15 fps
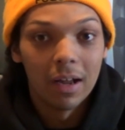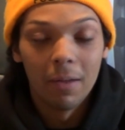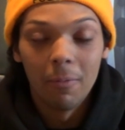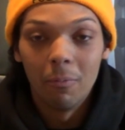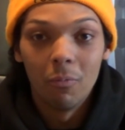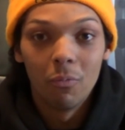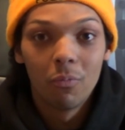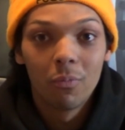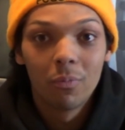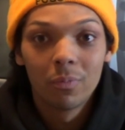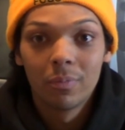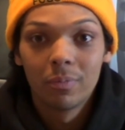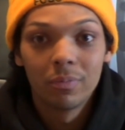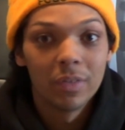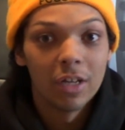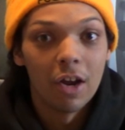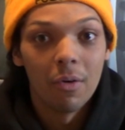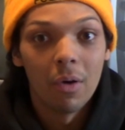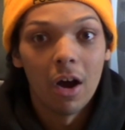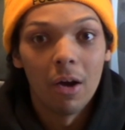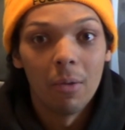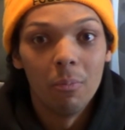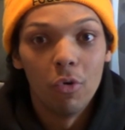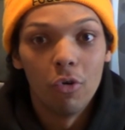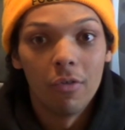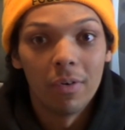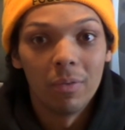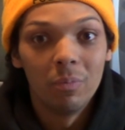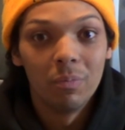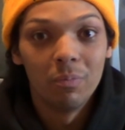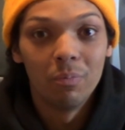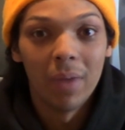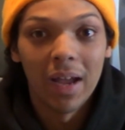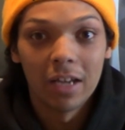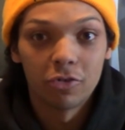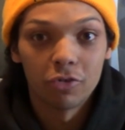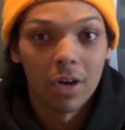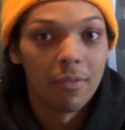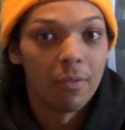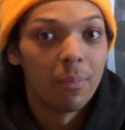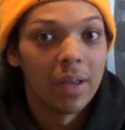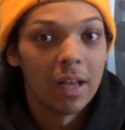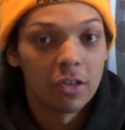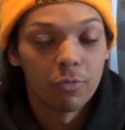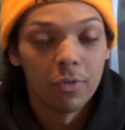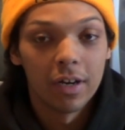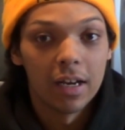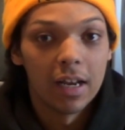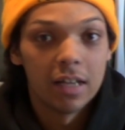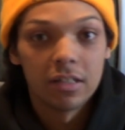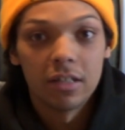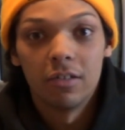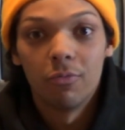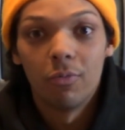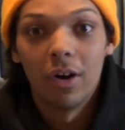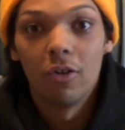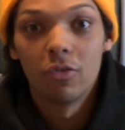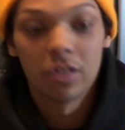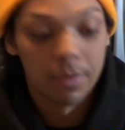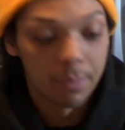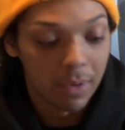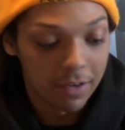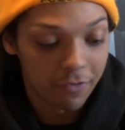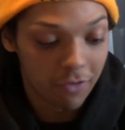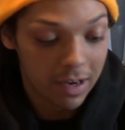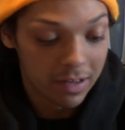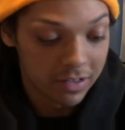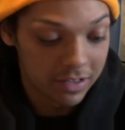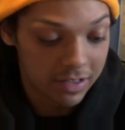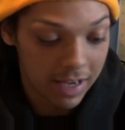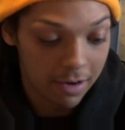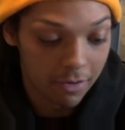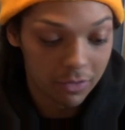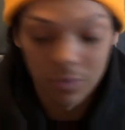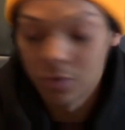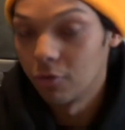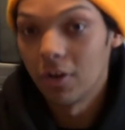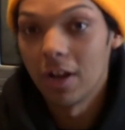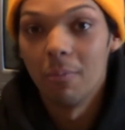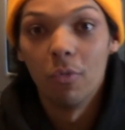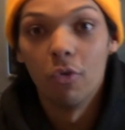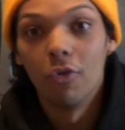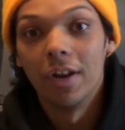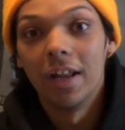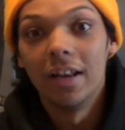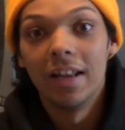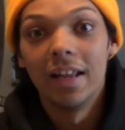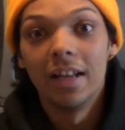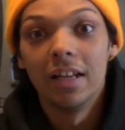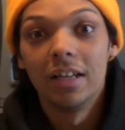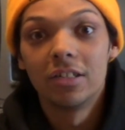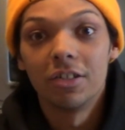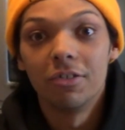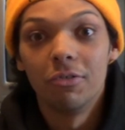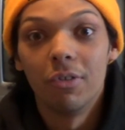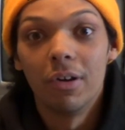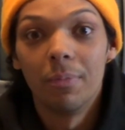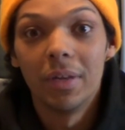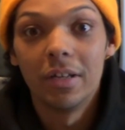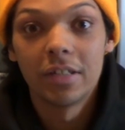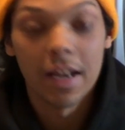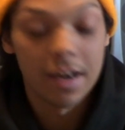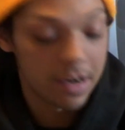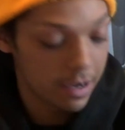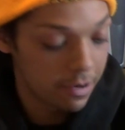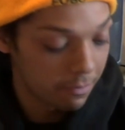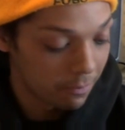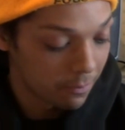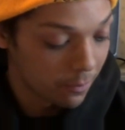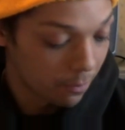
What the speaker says: I'm more of a Mega Drive and PS1 collector, while some of my friends, they're sort of like more into Nintendo.